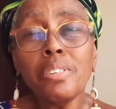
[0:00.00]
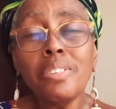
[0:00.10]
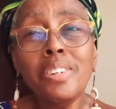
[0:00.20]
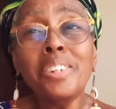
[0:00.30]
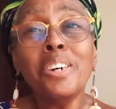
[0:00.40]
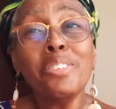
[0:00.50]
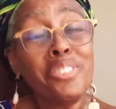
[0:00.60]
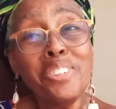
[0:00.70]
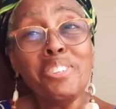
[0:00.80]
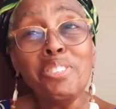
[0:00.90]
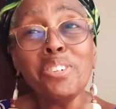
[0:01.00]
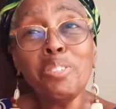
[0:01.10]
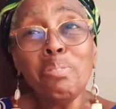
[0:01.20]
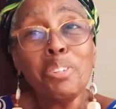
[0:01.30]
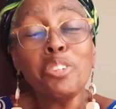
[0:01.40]
You know, since you are
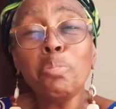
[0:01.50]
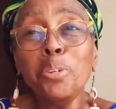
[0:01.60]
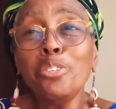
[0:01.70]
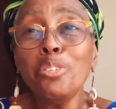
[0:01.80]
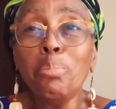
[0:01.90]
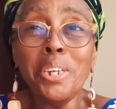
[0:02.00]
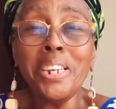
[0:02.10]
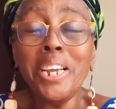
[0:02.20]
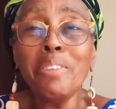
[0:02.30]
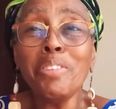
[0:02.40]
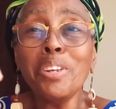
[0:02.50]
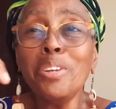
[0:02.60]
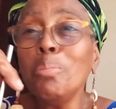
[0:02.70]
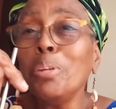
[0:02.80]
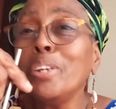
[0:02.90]
a spiritual being having a
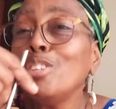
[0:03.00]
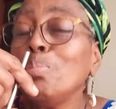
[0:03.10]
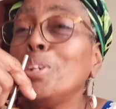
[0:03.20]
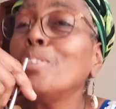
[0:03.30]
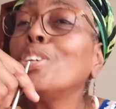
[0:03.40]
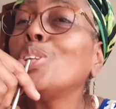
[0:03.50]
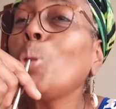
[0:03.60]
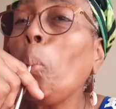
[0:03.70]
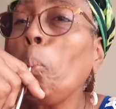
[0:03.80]
human experience,